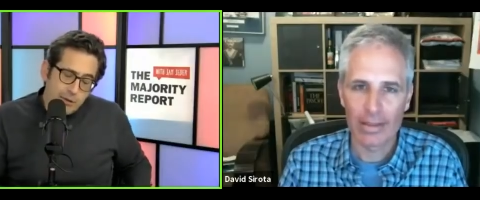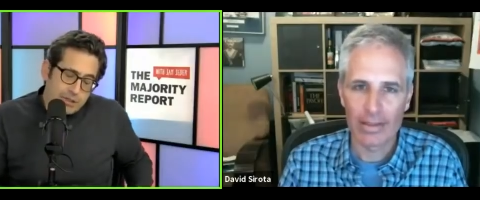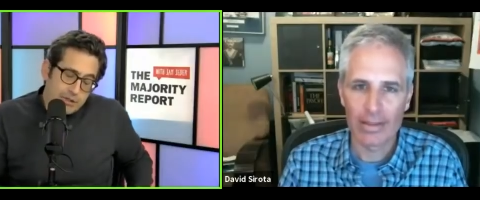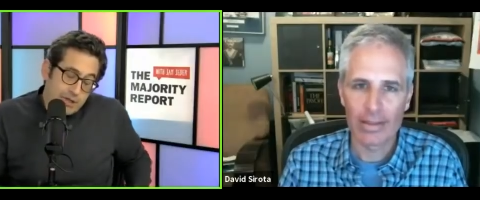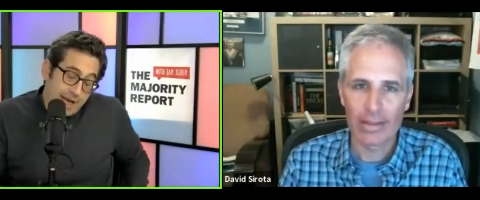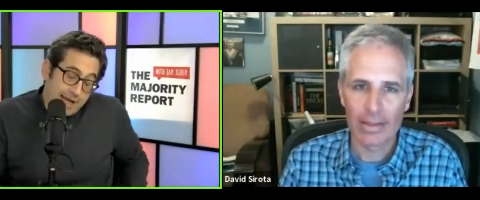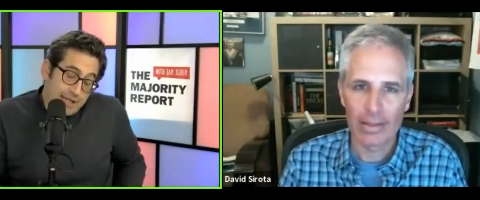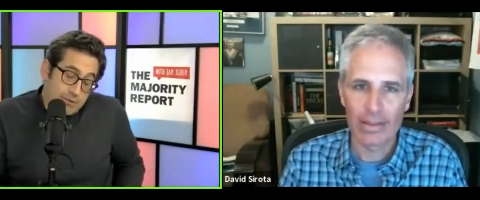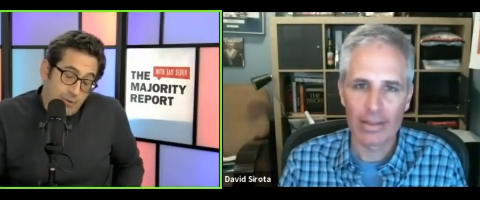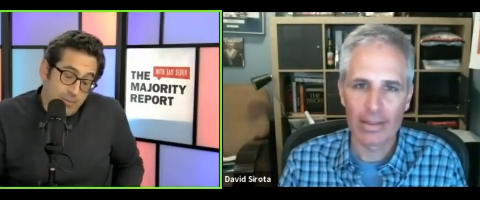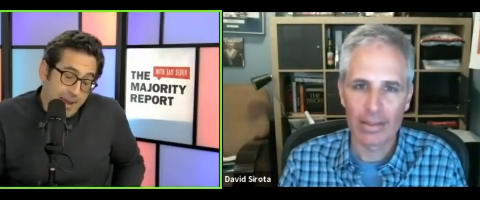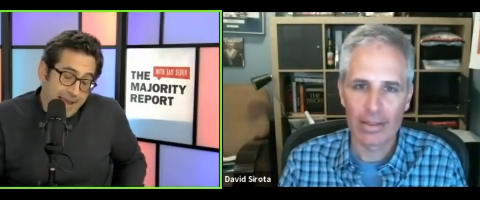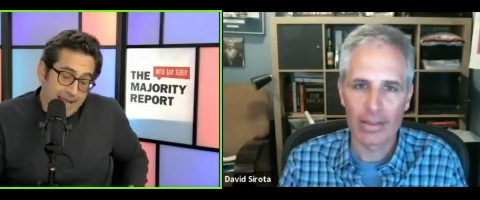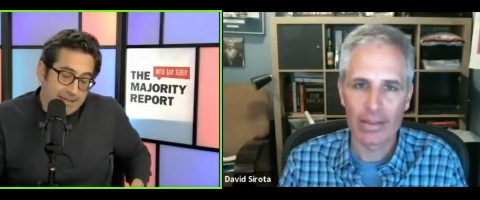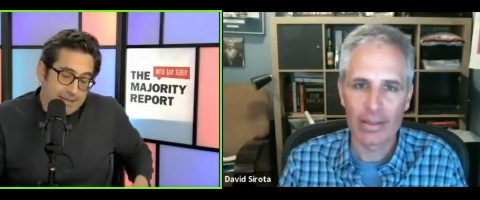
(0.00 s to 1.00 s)
Speaker 1: just, I guess,
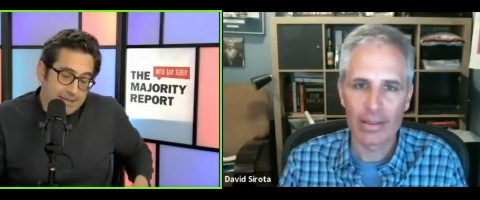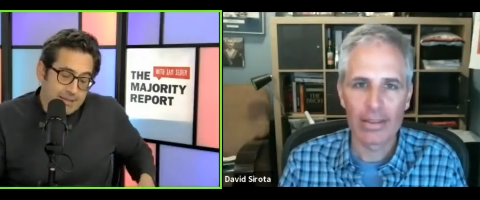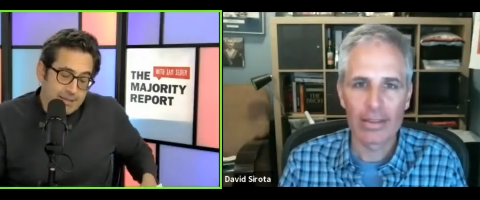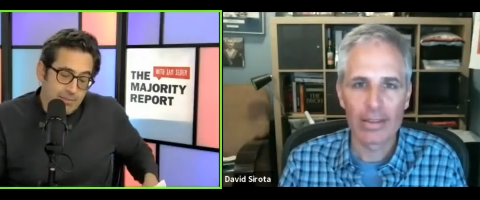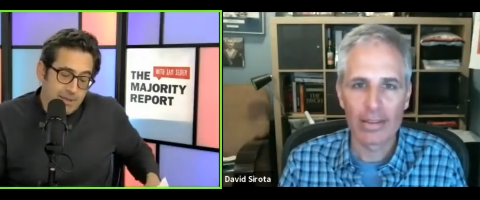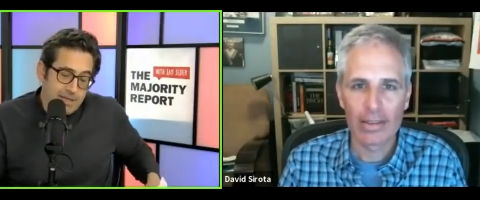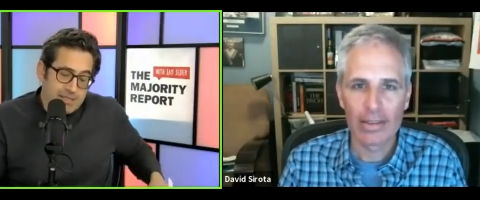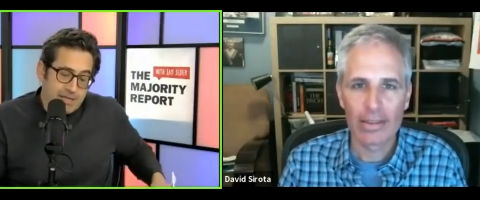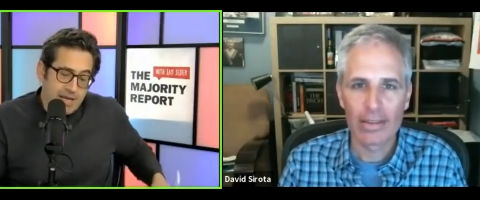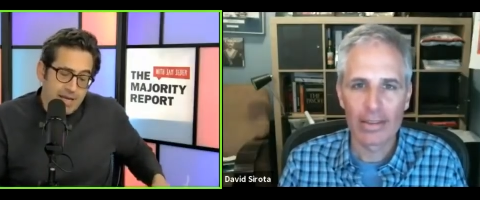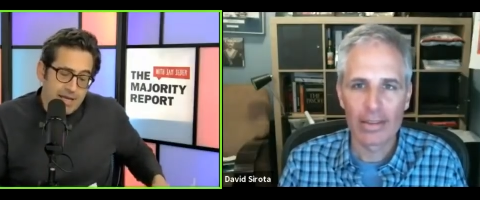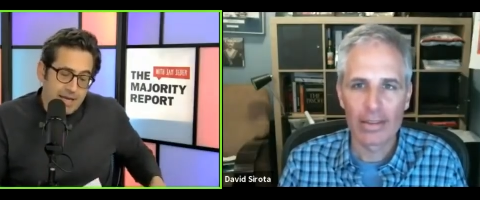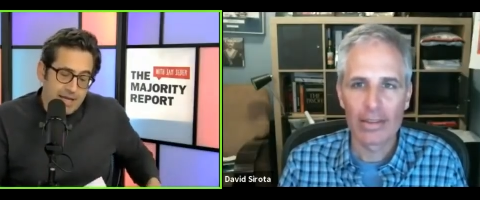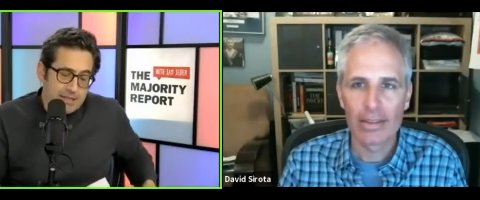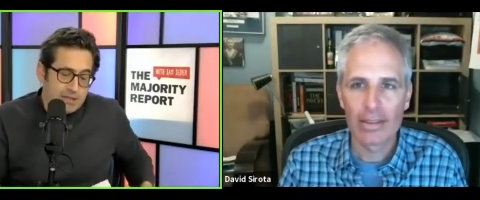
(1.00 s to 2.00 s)
remains to be
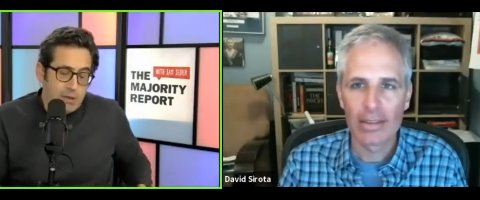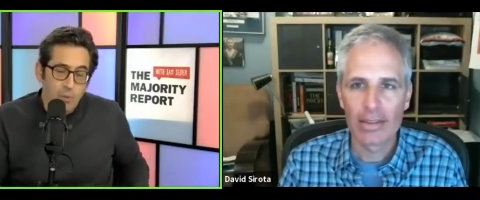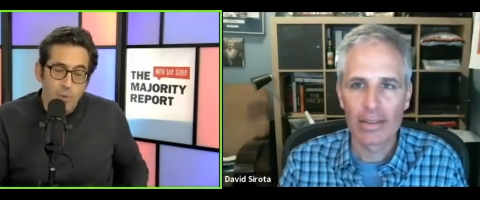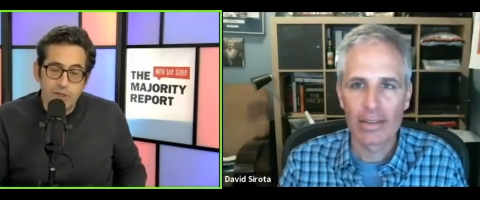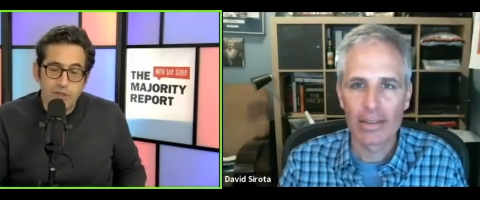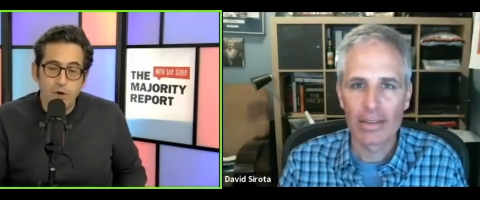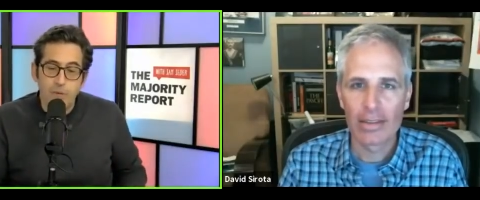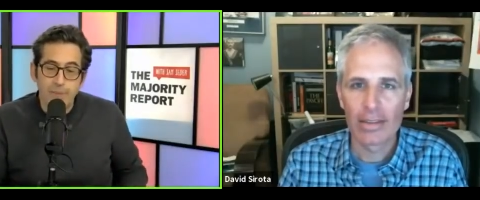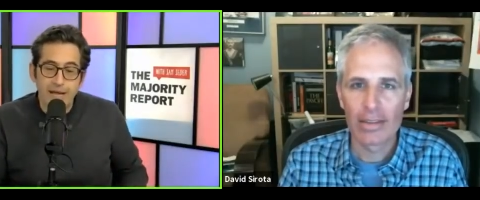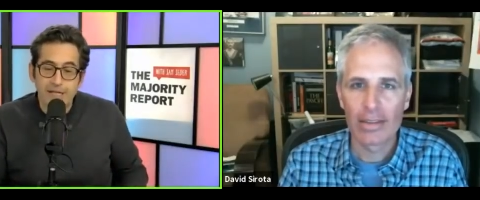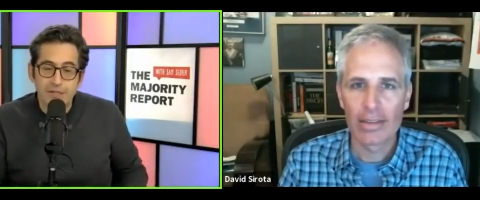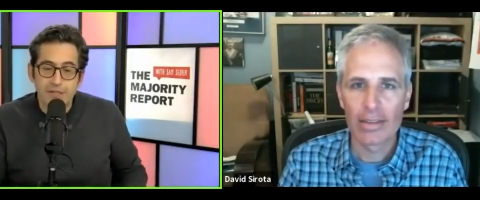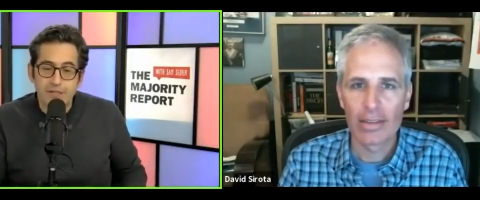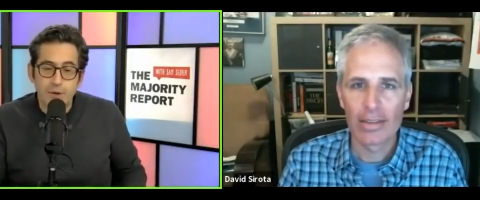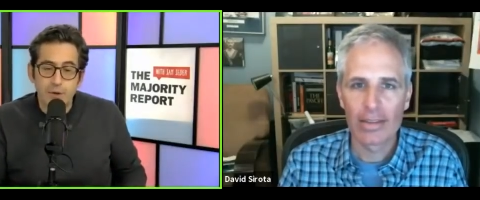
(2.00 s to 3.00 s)
seen as to what Joe
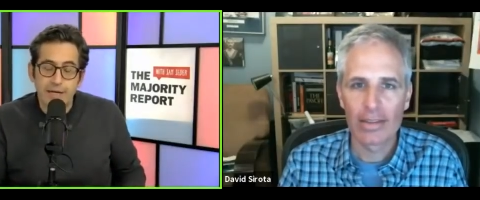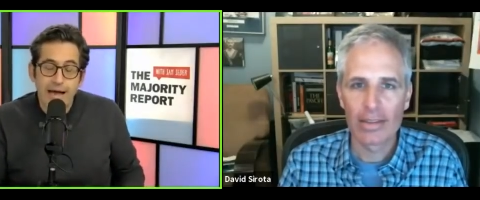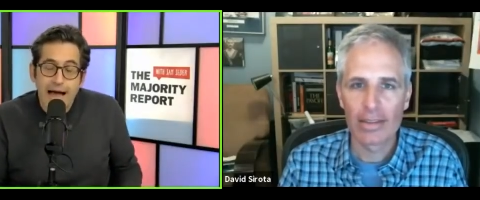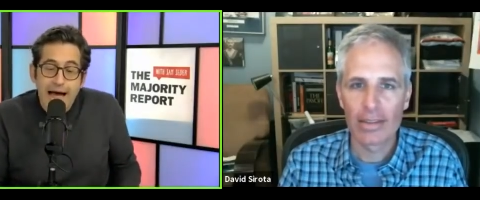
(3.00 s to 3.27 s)
Manchin's doing.